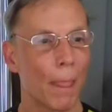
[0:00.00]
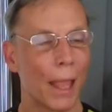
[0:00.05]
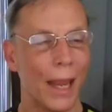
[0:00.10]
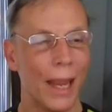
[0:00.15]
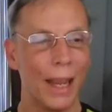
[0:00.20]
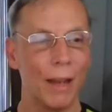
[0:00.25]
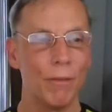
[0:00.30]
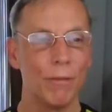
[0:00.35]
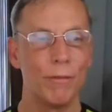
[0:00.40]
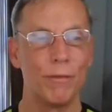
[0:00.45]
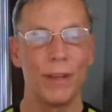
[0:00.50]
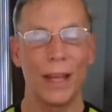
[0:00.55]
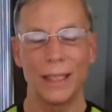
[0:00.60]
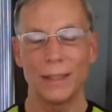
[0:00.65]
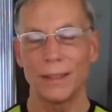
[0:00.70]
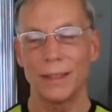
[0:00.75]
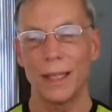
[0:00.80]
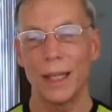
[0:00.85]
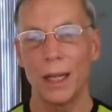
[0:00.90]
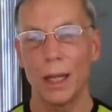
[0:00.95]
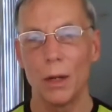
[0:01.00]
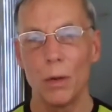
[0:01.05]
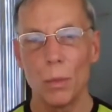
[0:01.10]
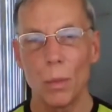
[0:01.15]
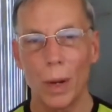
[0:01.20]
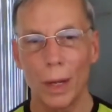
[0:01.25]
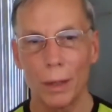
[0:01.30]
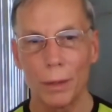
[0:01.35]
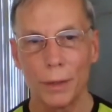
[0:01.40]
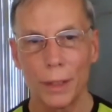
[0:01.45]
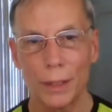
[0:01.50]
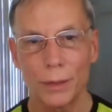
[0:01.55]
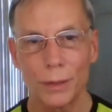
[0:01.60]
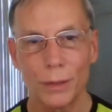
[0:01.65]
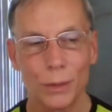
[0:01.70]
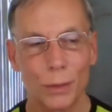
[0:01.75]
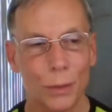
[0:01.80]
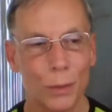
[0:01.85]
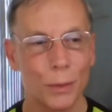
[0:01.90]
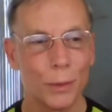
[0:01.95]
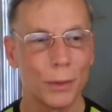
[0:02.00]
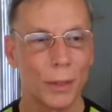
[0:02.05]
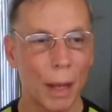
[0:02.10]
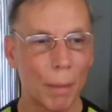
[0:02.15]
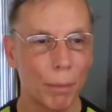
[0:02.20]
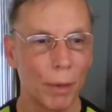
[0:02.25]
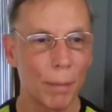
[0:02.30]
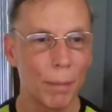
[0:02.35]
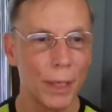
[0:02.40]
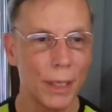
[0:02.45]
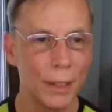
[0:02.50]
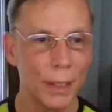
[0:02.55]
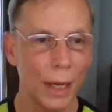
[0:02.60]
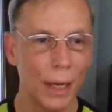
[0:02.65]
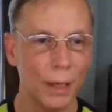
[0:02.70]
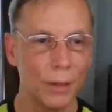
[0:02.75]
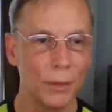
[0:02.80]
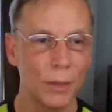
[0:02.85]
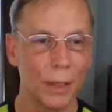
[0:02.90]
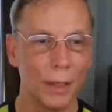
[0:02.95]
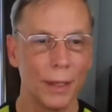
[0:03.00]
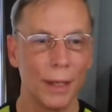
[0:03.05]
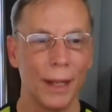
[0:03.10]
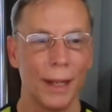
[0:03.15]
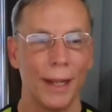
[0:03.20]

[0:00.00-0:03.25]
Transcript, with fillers: Investing in wellness through supplementation